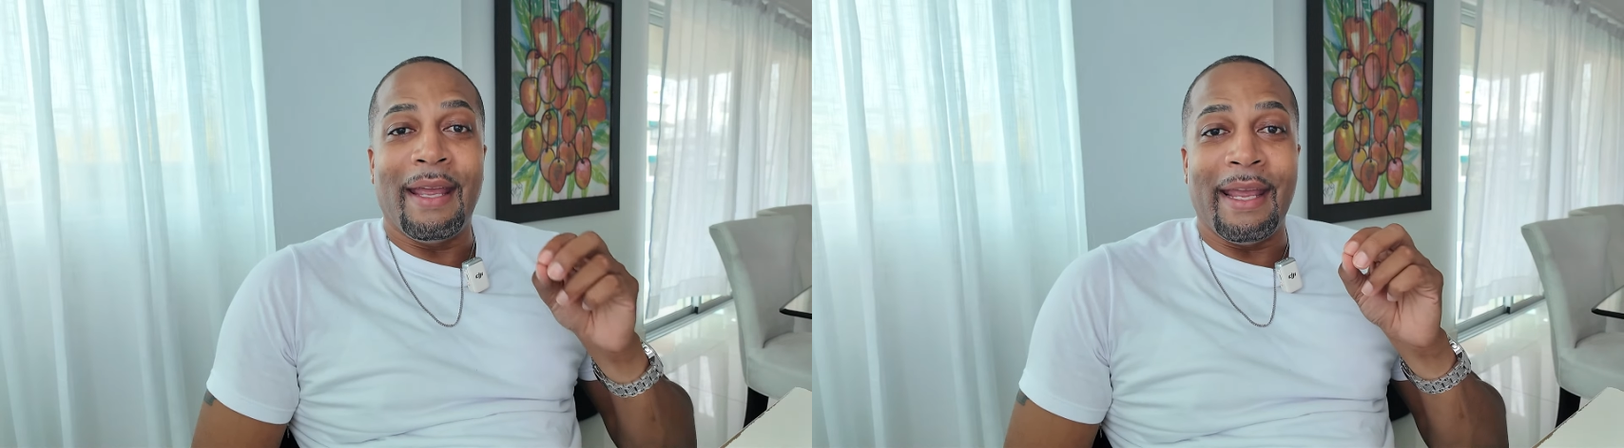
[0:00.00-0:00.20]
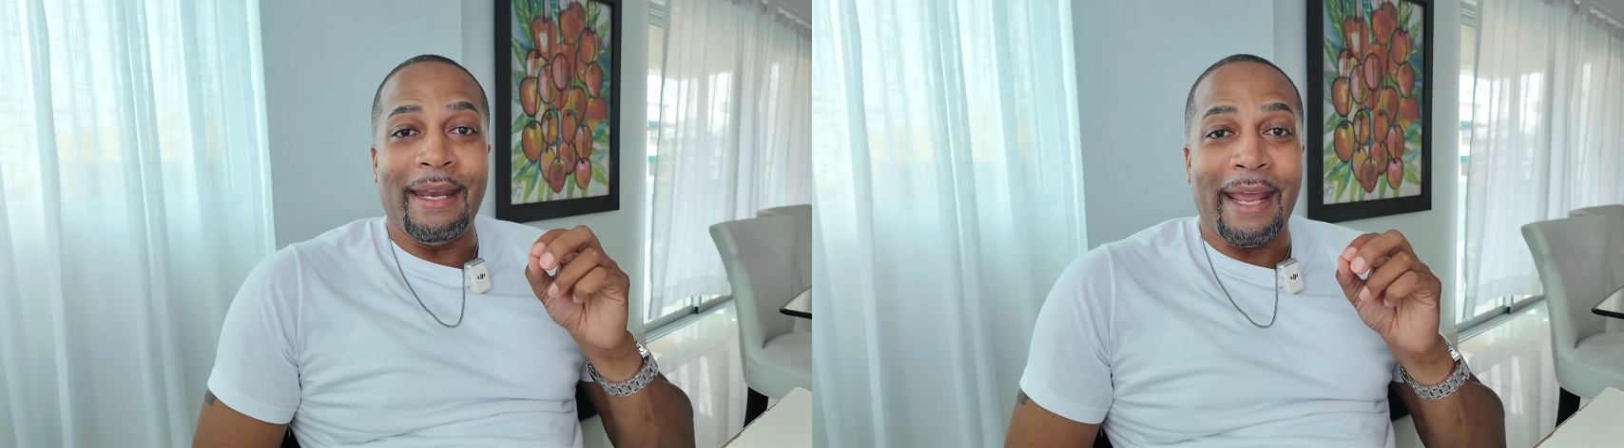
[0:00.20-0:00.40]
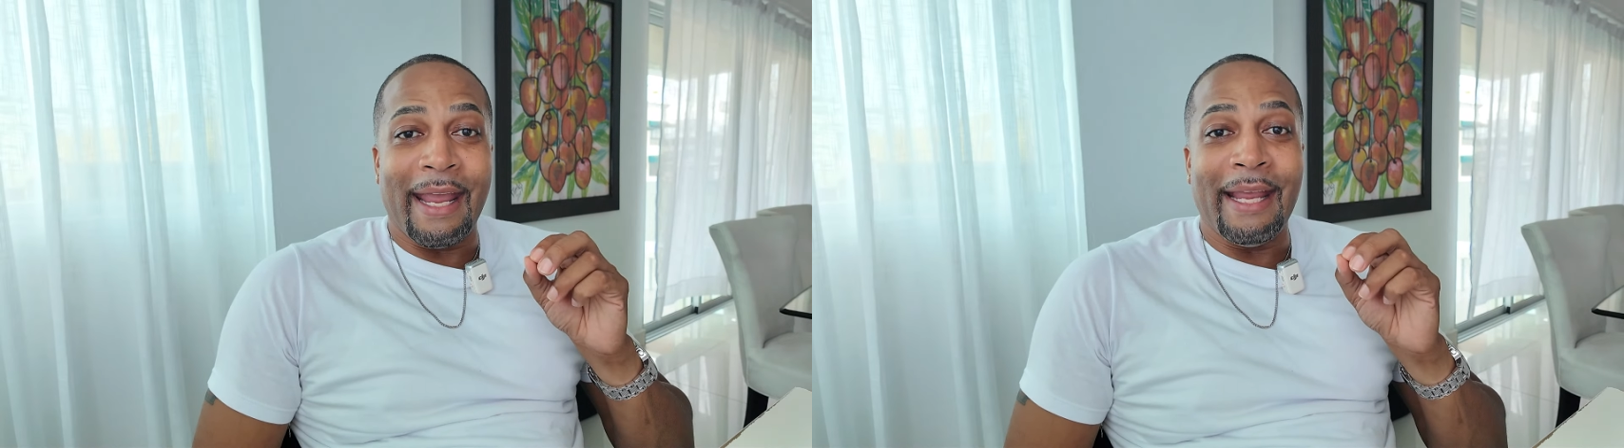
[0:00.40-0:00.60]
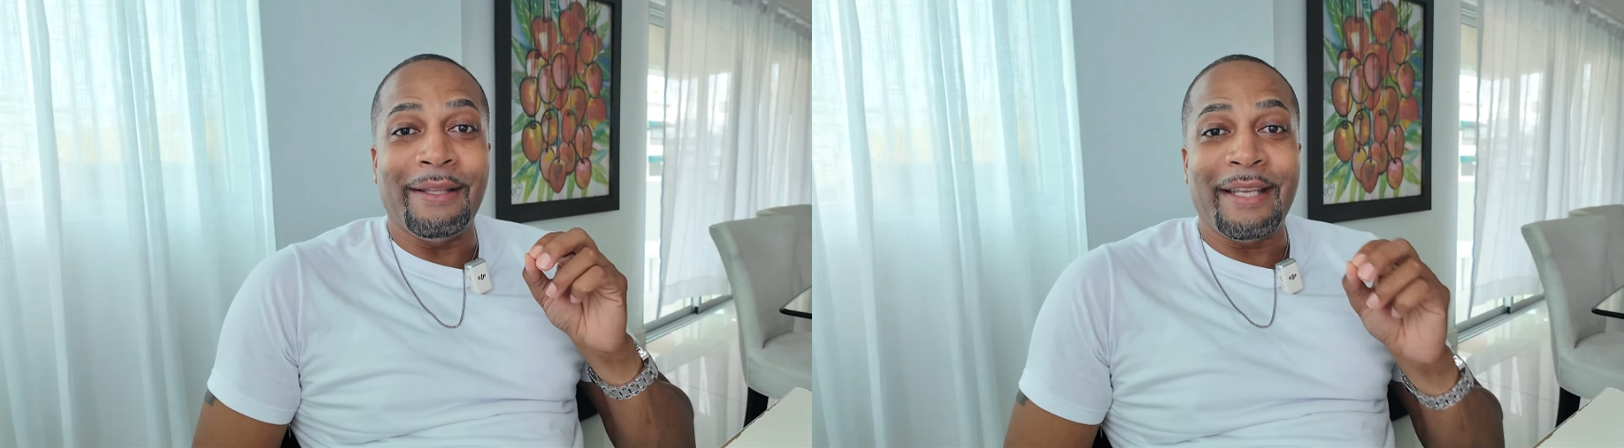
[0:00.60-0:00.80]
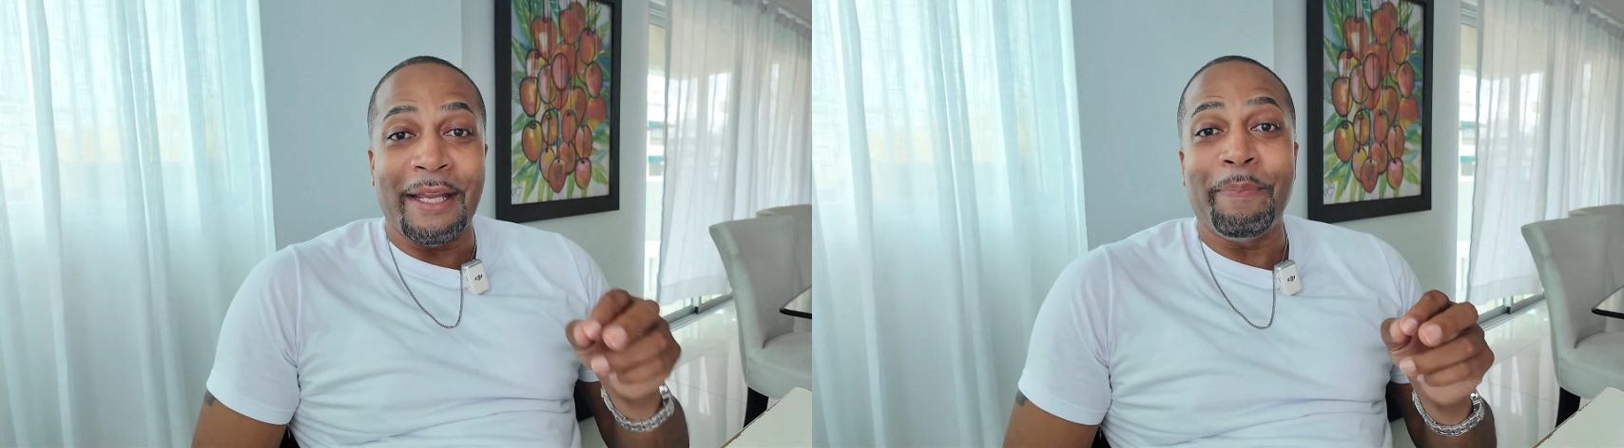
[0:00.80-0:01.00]
and
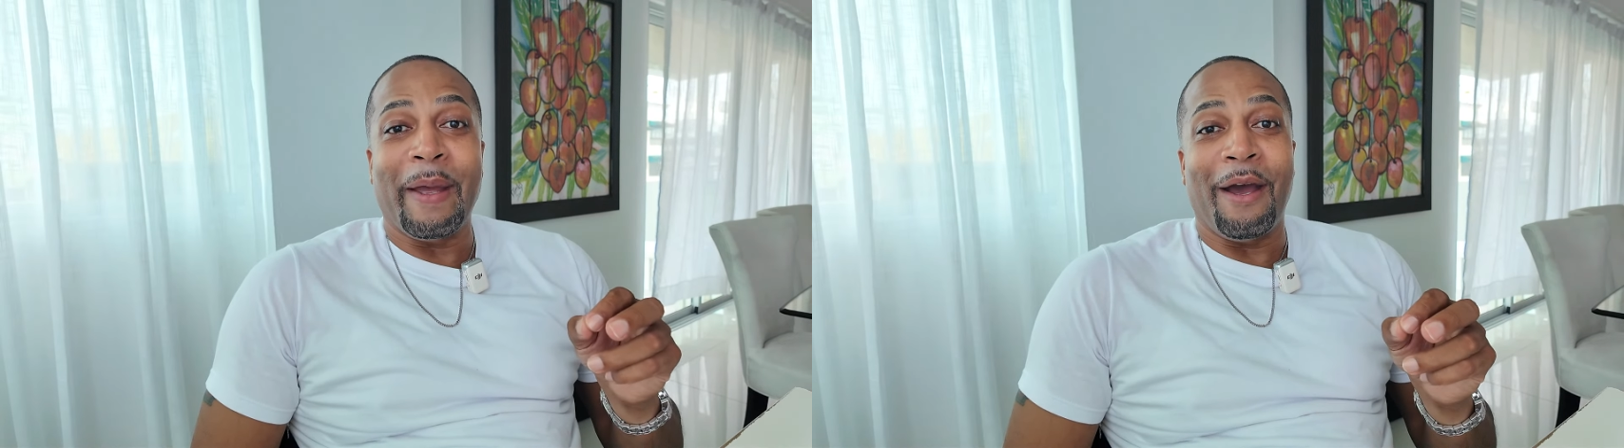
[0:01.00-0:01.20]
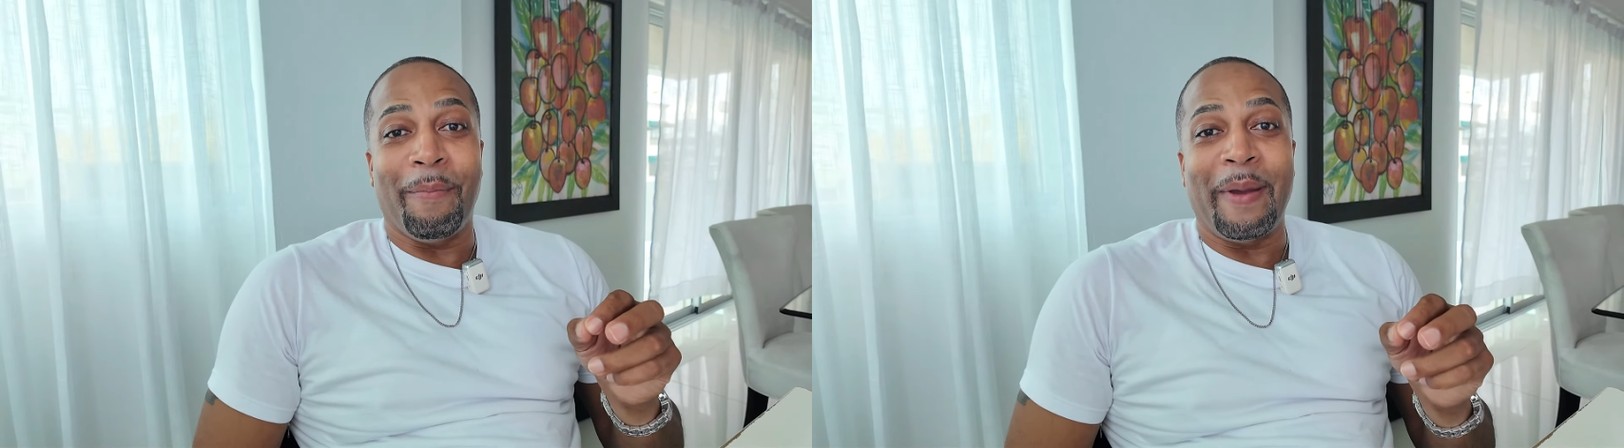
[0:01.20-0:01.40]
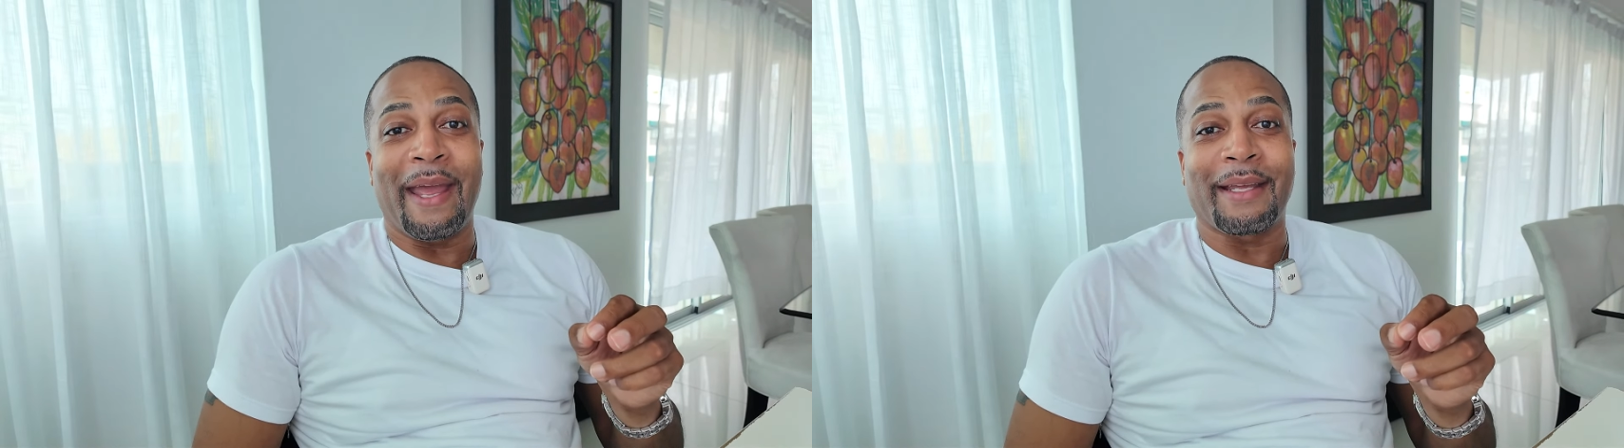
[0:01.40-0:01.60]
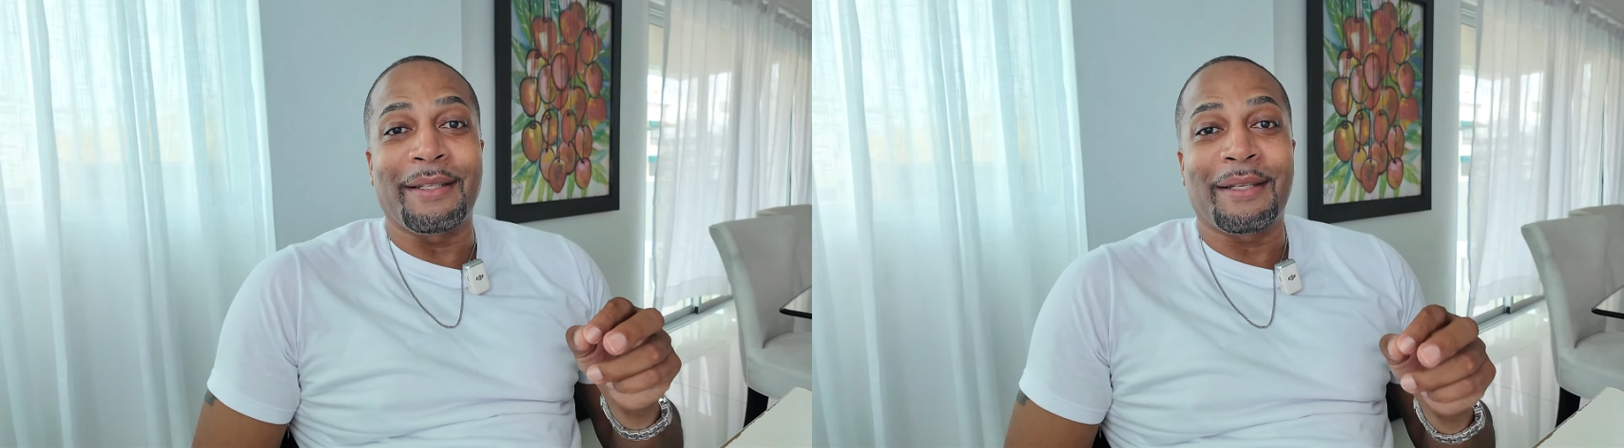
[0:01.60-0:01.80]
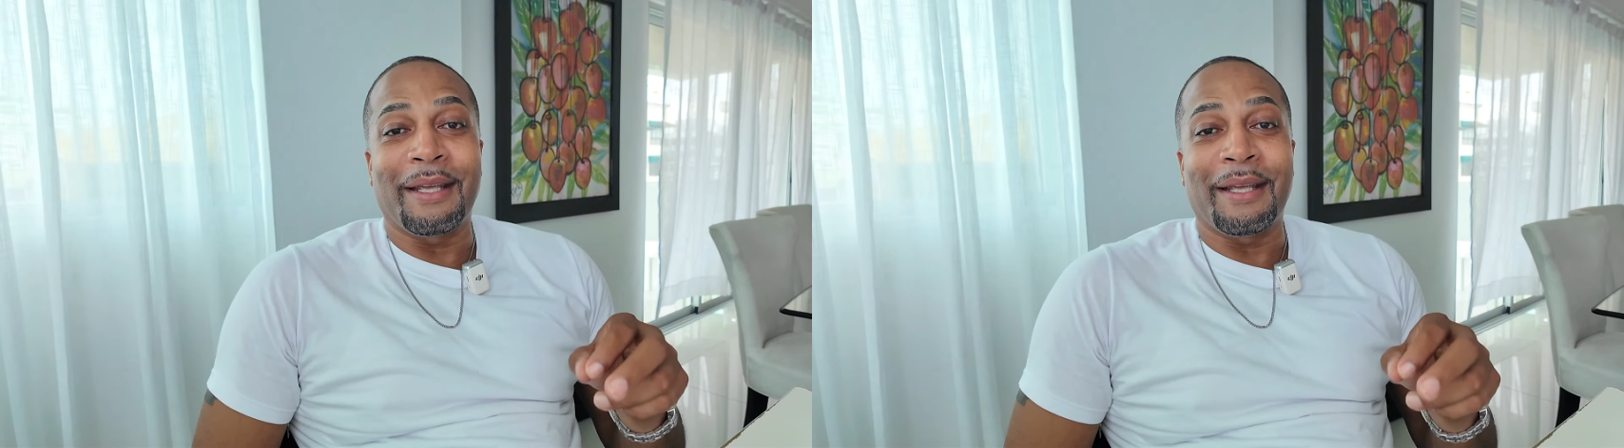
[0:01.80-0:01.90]
a 10-pound package